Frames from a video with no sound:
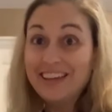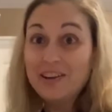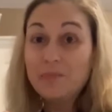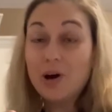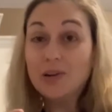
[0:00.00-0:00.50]

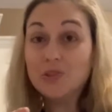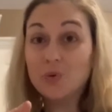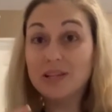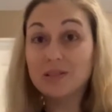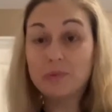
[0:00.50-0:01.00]
pasta
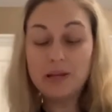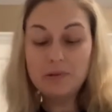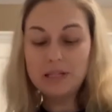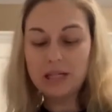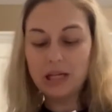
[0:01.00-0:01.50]
recipe
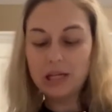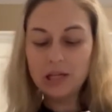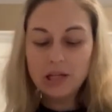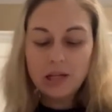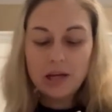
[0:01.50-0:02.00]
we did.
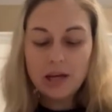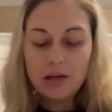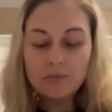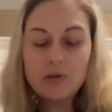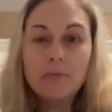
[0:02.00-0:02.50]

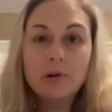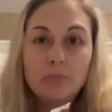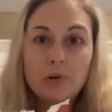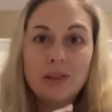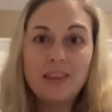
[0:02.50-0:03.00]
So I'm gonna
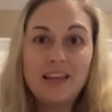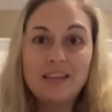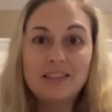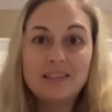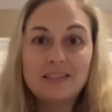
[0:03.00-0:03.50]
put
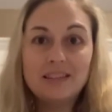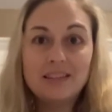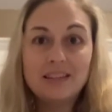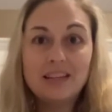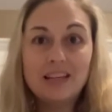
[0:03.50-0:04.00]
these
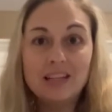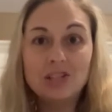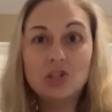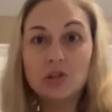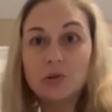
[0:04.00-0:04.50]

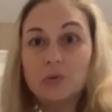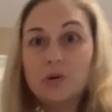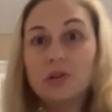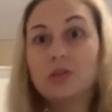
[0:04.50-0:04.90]
into the